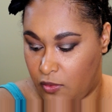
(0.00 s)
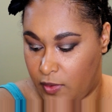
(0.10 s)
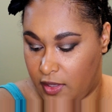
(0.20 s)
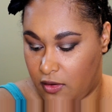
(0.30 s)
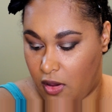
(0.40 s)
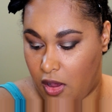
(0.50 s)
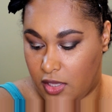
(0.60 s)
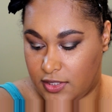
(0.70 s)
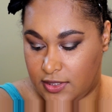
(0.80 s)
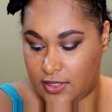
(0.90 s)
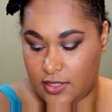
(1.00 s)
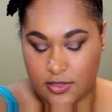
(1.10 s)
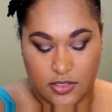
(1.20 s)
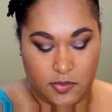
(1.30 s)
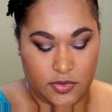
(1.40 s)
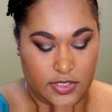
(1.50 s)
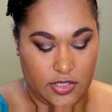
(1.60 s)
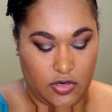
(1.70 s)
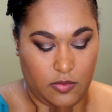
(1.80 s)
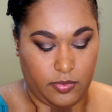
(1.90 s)
Wayne Goss double
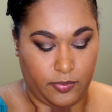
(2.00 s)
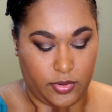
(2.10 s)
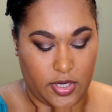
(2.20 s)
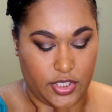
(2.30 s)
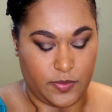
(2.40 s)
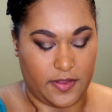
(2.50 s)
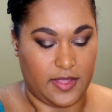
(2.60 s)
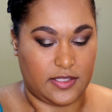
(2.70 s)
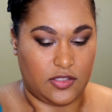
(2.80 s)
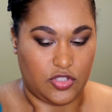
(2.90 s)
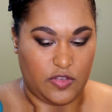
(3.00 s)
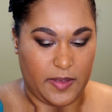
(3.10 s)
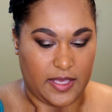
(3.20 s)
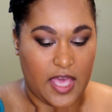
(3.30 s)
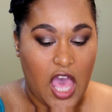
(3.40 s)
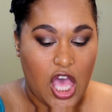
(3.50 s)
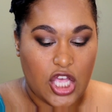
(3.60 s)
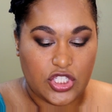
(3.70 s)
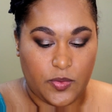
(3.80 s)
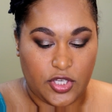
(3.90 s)
zero brush, but I think that's a little too big.
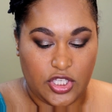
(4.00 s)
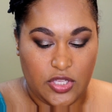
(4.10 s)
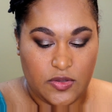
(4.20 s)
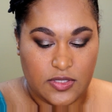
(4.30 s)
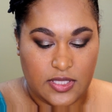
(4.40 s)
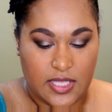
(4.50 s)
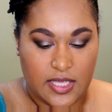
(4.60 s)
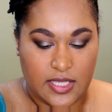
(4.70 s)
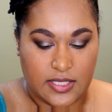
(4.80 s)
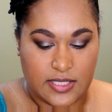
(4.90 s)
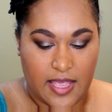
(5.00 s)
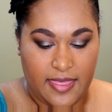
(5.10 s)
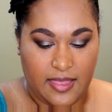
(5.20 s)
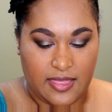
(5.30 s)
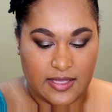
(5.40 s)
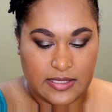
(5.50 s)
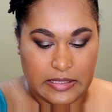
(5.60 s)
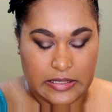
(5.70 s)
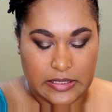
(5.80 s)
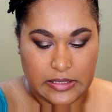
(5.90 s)
So we're going to use this. I think this
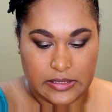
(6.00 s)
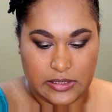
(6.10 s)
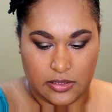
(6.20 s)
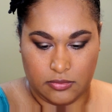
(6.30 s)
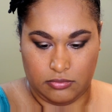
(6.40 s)
is